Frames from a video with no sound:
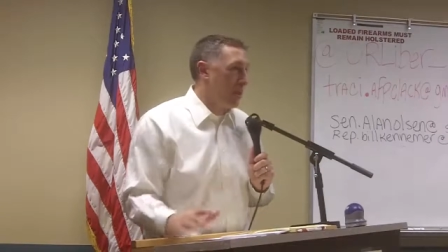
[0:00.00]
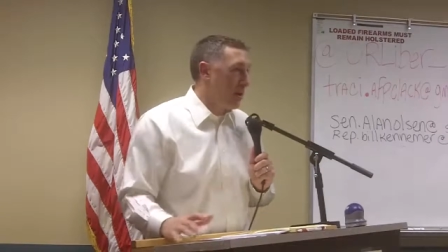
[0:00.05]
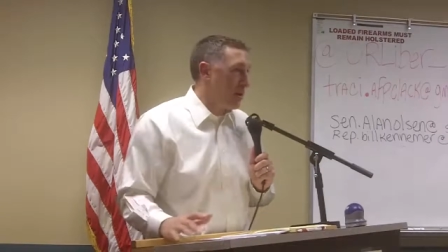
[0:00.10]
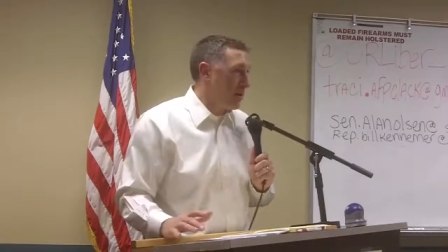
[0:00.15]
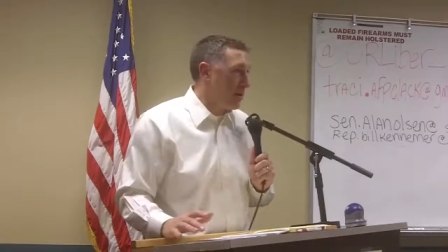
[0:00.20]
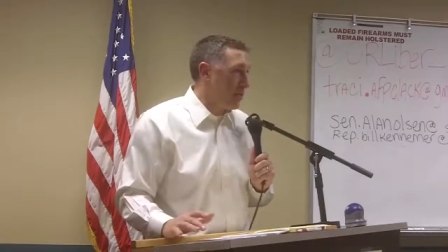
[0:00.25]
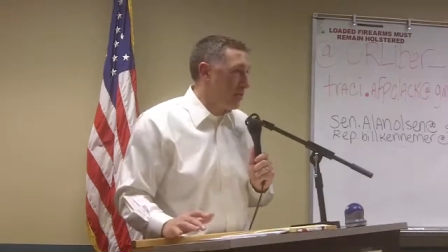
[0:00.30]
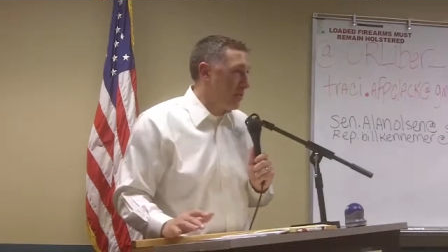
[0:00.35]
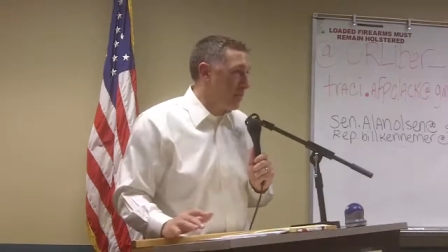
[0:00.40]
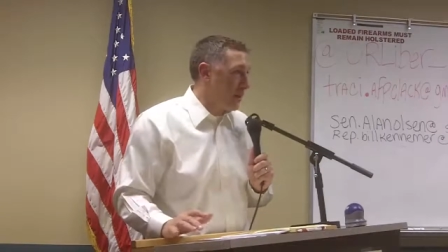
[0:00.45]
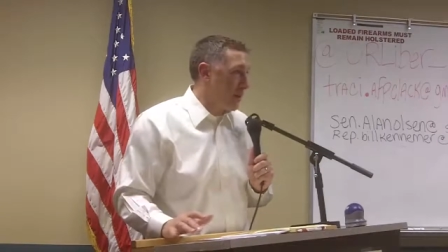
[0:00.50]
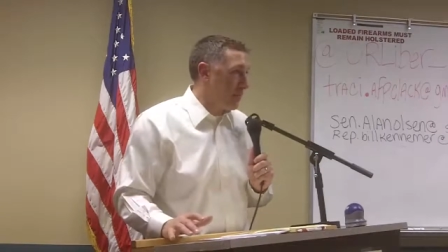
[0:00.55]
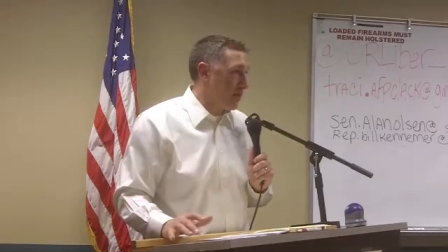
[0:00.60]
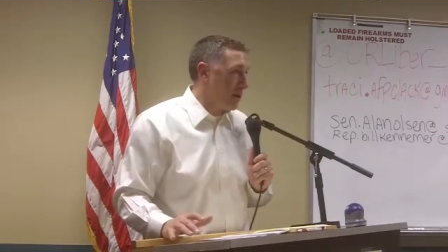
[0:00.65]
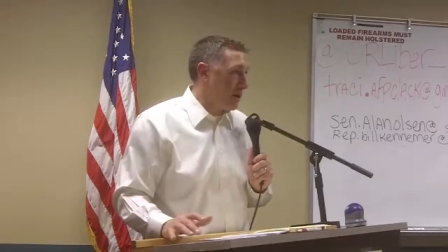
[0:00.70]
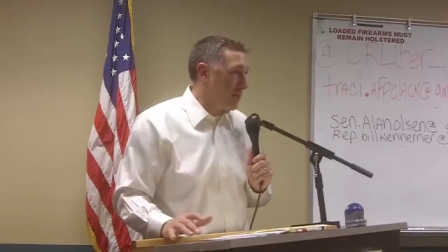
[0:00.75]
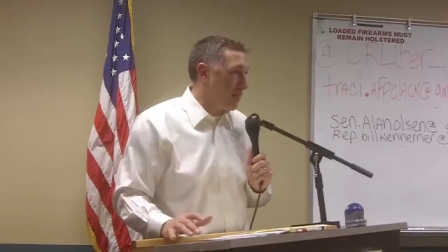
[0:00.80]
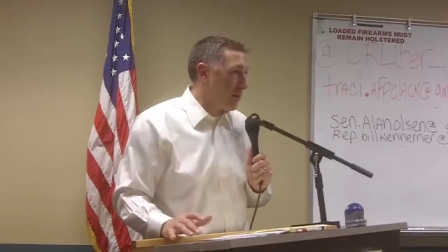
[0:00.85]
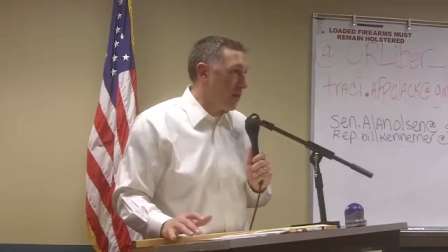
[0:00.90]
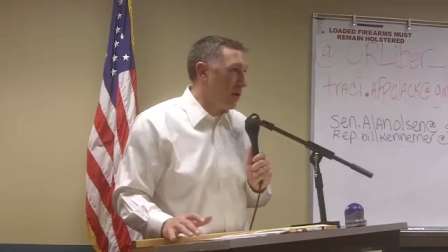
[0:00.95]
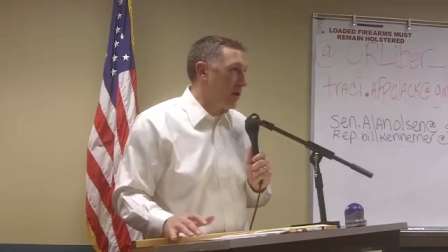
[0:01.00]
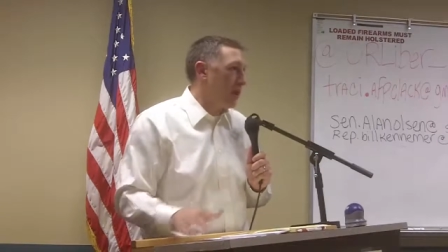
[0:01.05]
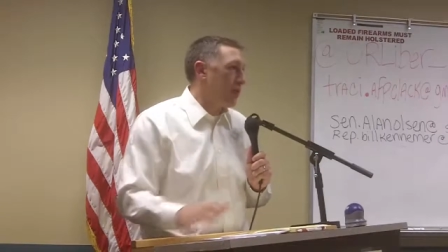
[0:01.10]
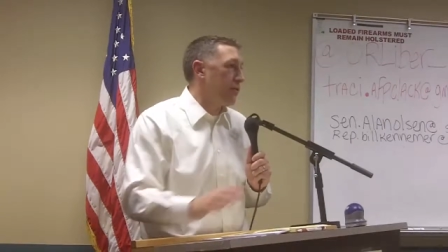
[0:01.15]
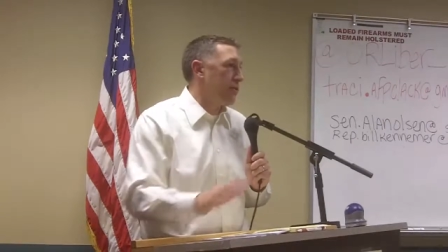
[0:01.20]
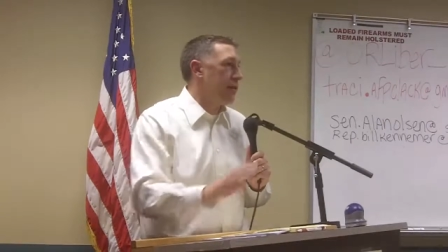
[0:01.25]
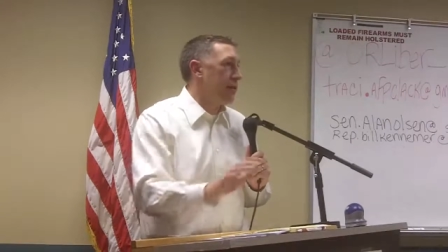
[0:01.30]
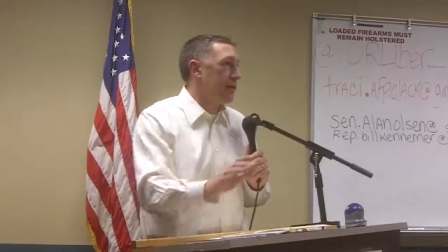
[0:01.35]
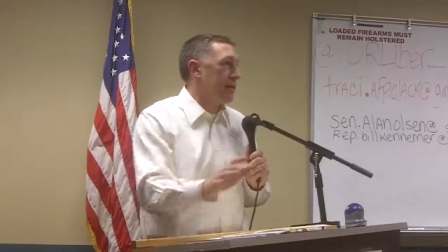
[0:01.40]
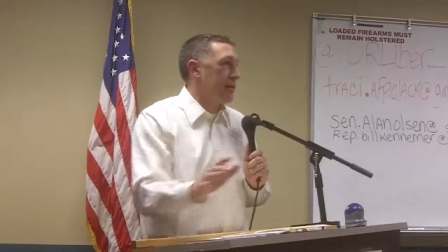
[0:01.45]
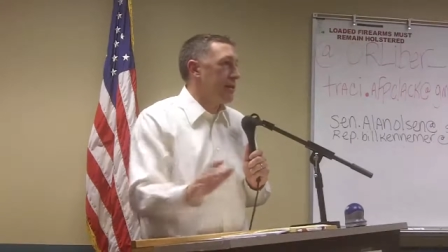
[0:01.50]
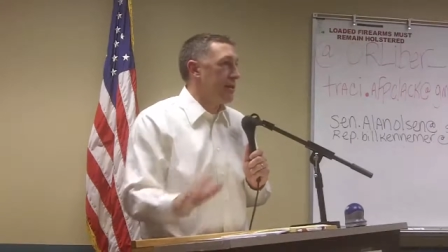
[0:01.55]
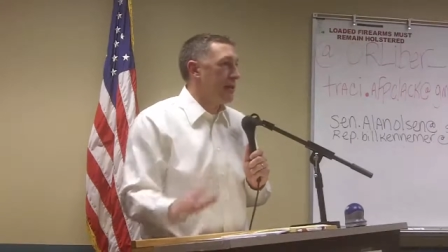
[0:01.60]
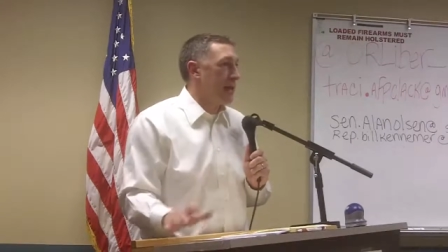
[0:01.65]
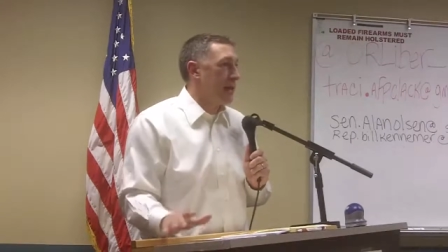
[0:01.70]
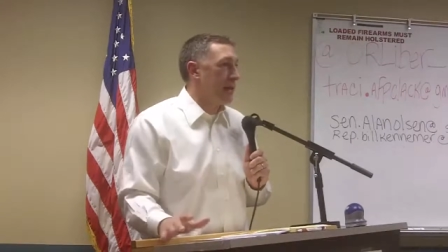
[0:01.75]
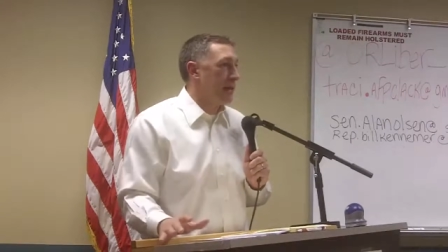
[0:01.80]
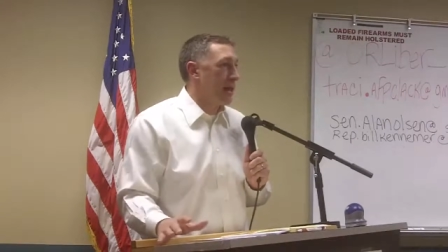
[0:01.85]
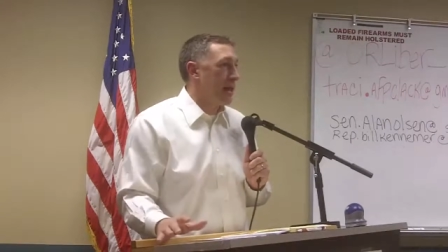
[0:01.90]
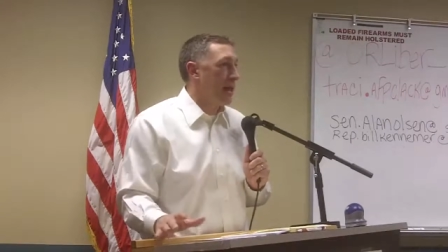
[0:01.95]
part of the Republican Party or anything
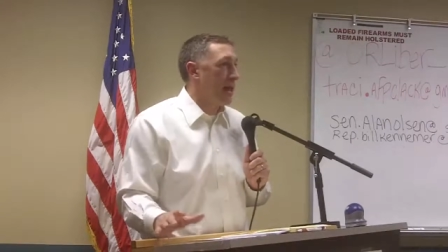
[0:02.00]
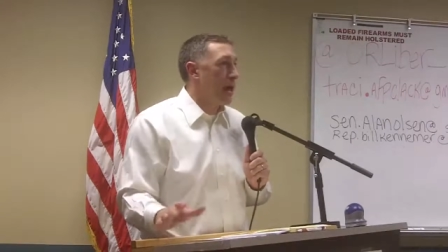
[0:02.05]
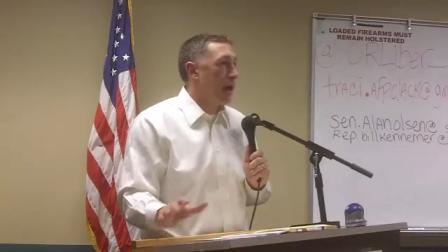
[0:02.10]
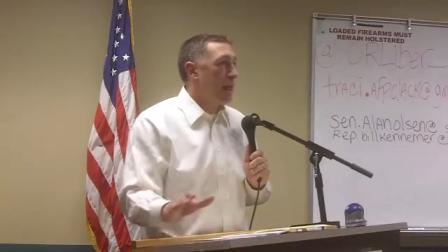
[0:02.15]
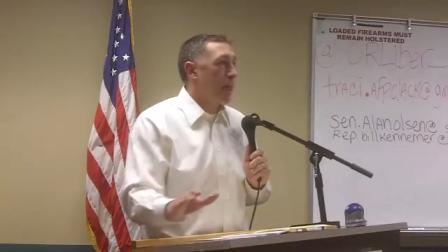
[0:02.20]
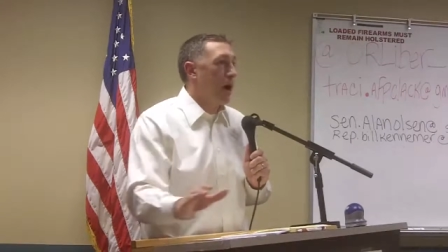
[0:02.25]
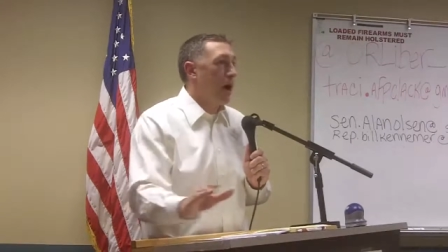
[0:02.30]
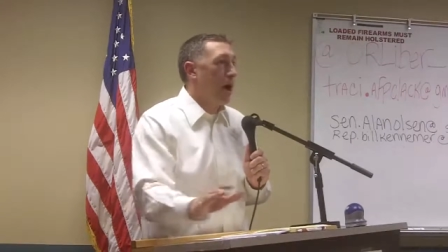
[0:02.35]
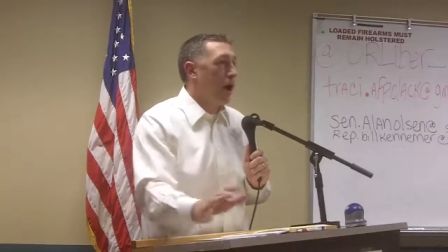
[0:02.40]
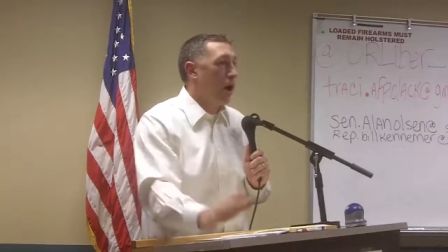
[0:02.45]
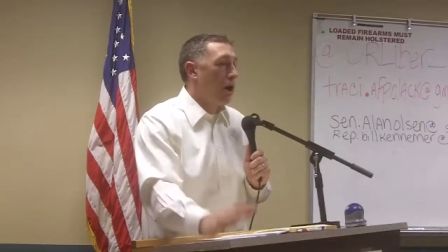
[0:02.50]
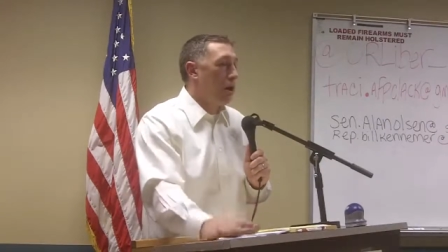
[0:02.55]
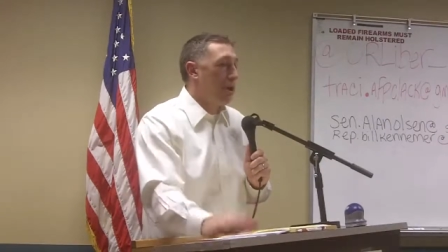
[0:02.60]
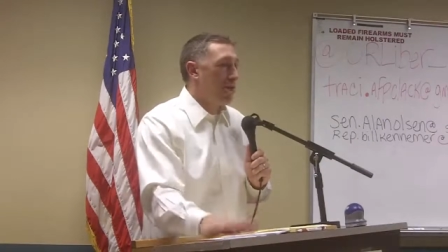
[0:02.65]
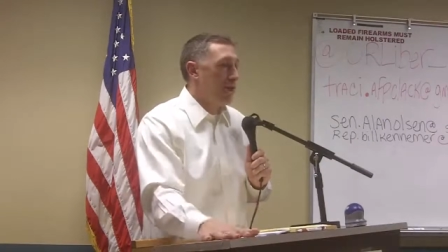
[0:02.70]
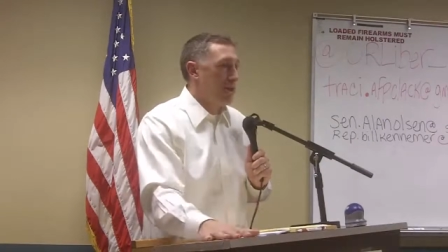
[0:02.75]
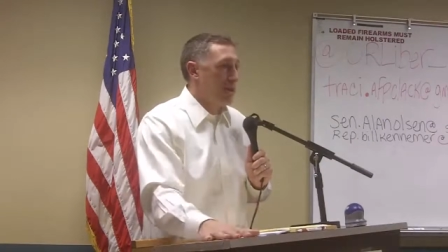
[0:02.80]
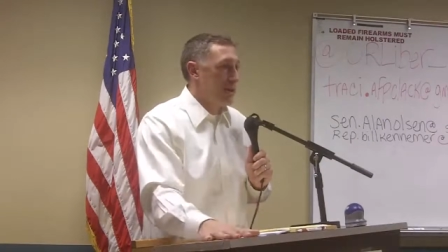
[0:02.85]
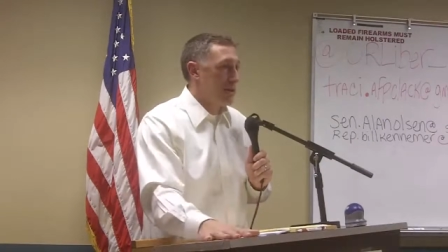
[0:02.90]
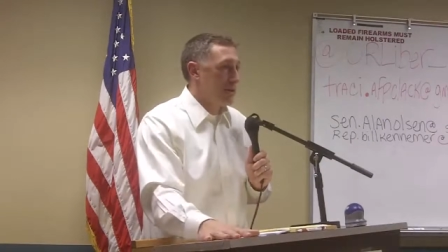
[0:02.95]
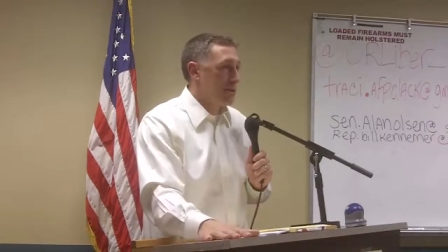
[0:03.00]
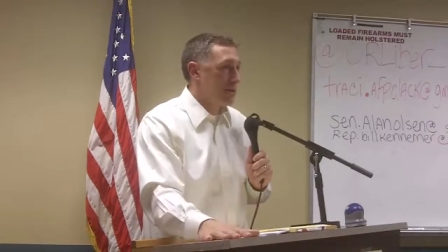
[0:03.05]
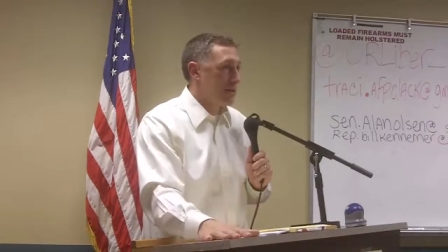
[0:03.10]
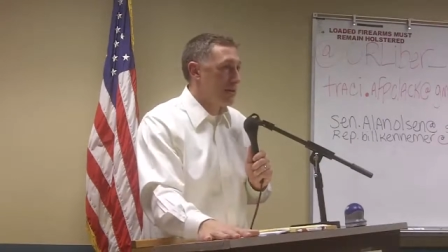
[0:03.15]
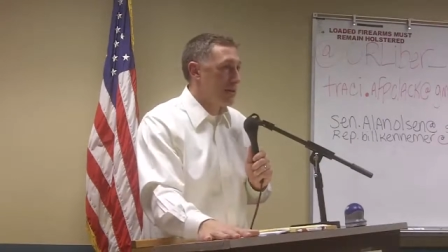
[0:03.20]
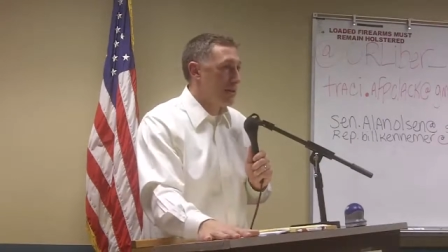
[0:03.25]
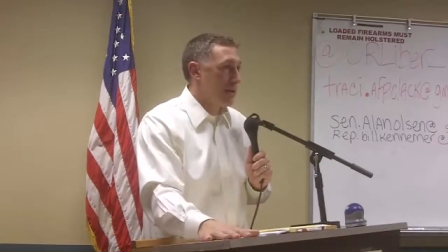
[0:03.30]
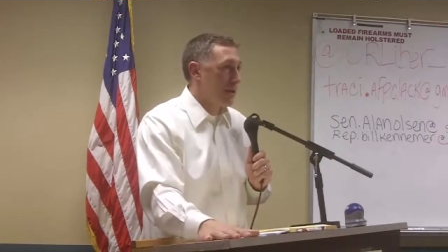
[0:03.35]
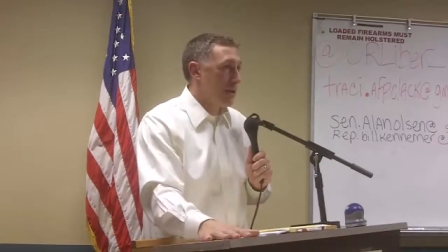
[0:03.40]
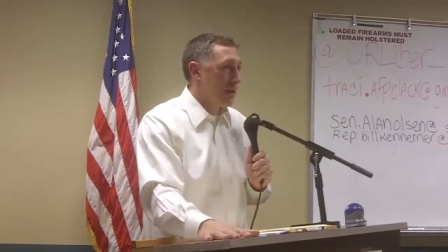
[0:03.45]
like that. But all of us